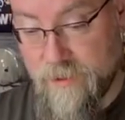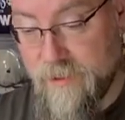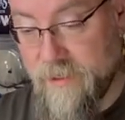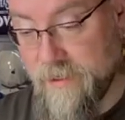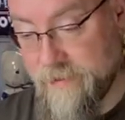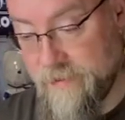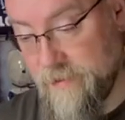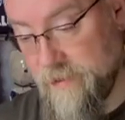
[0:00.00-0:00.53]

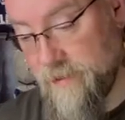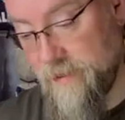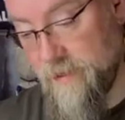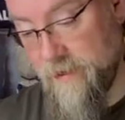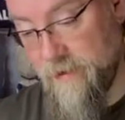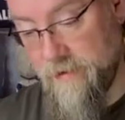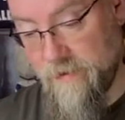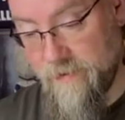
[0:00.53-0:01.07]
nothing in
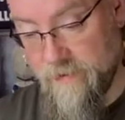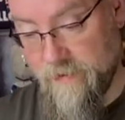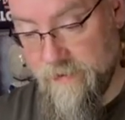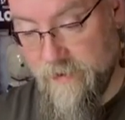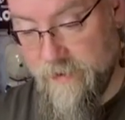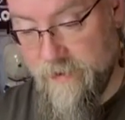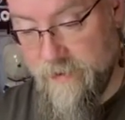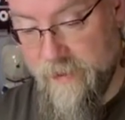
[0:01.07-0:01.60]
here
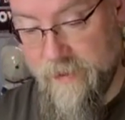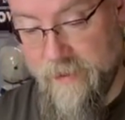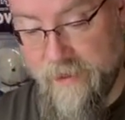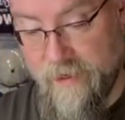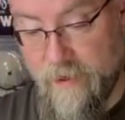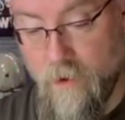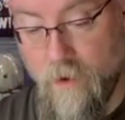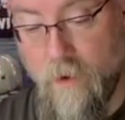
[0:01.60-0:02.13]
that
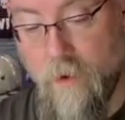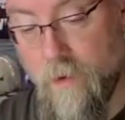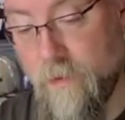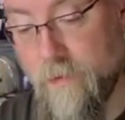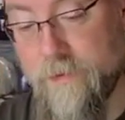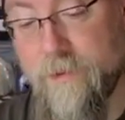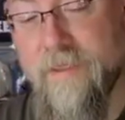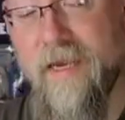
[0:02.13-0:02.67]
like
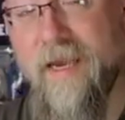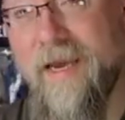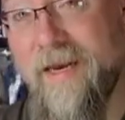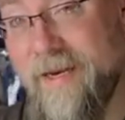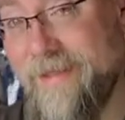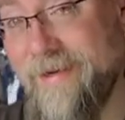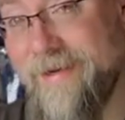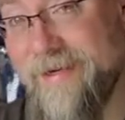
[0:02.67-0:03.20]
holds
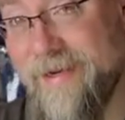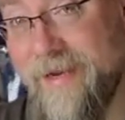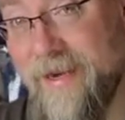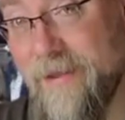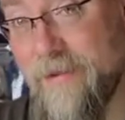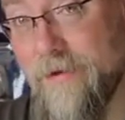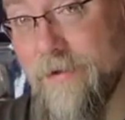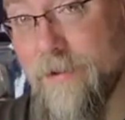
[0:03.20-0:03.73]
anything
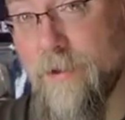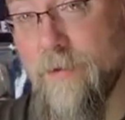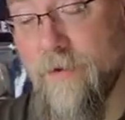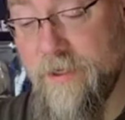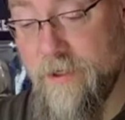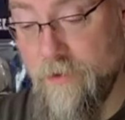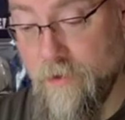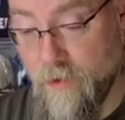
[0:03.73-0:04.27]
together, so when
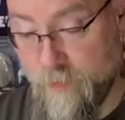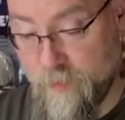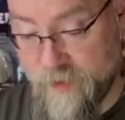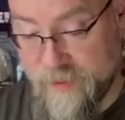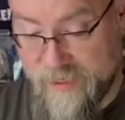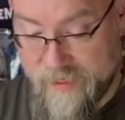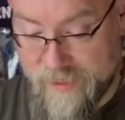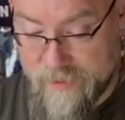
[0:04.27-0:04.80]
you open
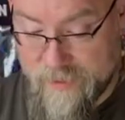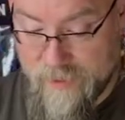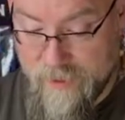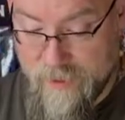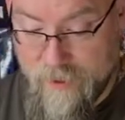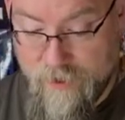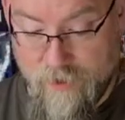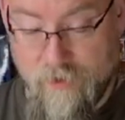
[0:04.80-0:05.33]
these,
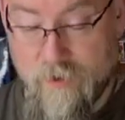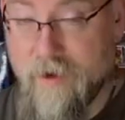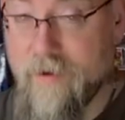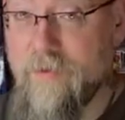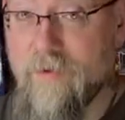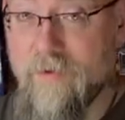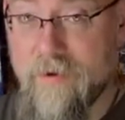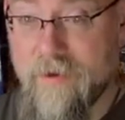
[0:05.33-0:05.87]
you gotta be
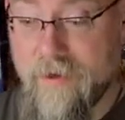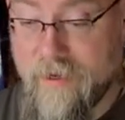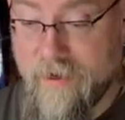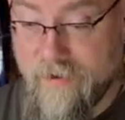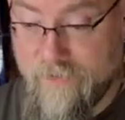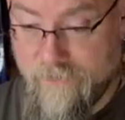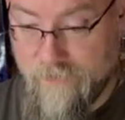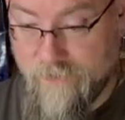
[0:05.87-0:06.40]
really
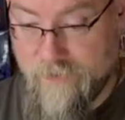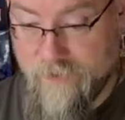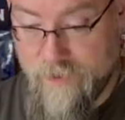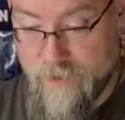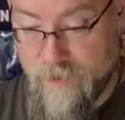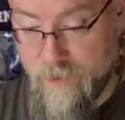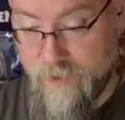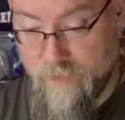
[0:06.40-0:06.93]
careful
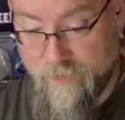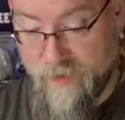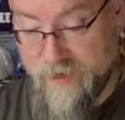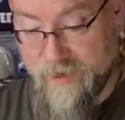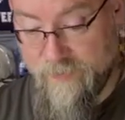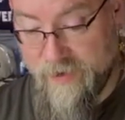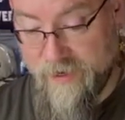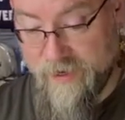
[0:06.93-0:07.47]
because you
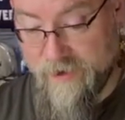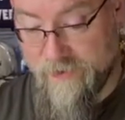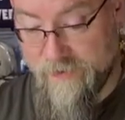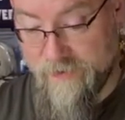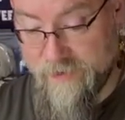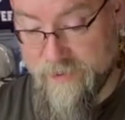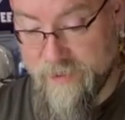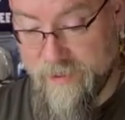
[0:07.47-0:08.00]
pop it out
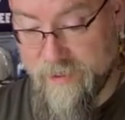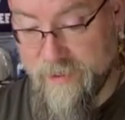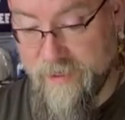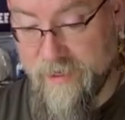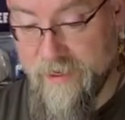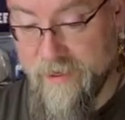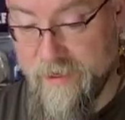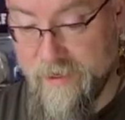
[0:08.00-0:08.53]
and suddenly
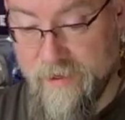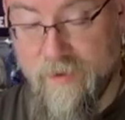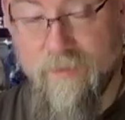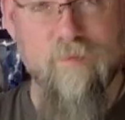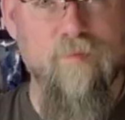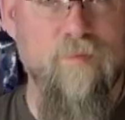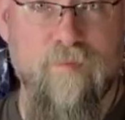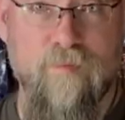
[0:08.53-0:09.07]

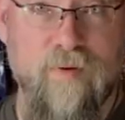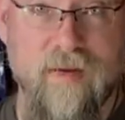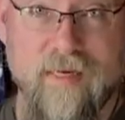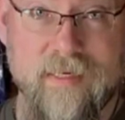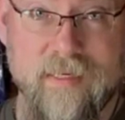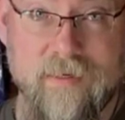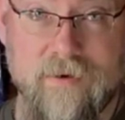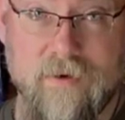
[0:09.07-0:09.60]

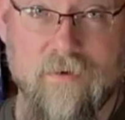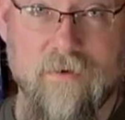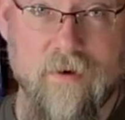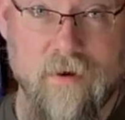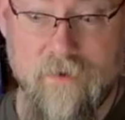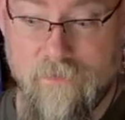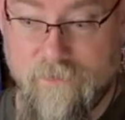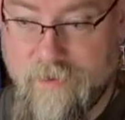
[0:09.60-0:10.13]
pieces are going
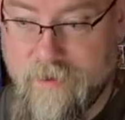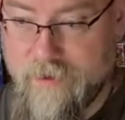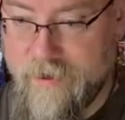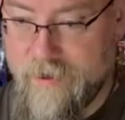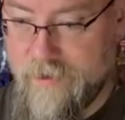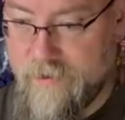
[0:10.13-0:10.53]
to go flying.